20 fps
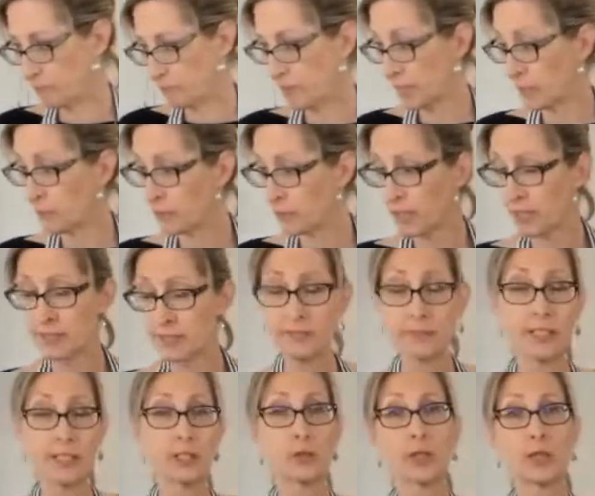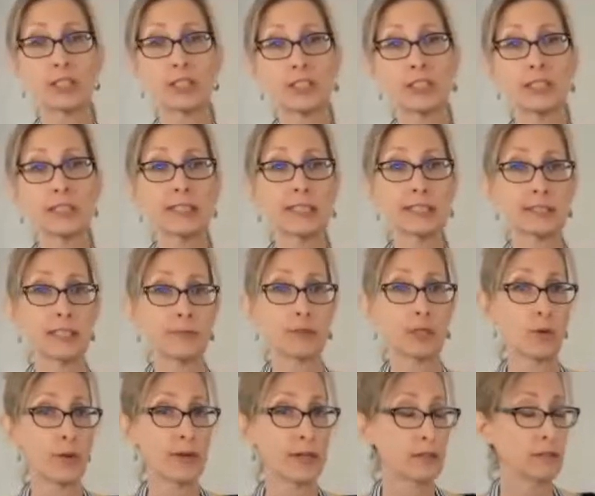And if you guys have any questions as I'm
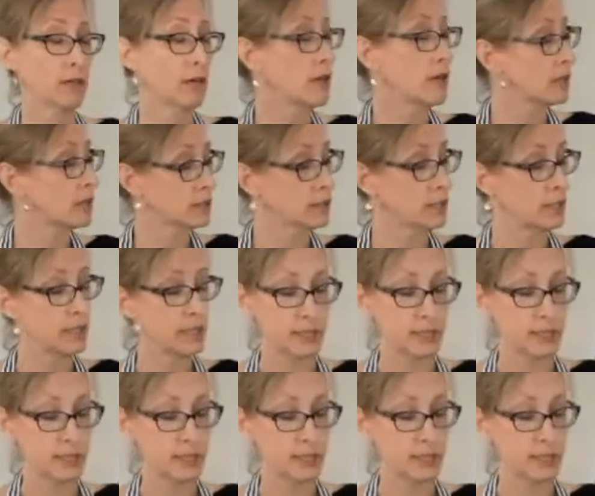going along,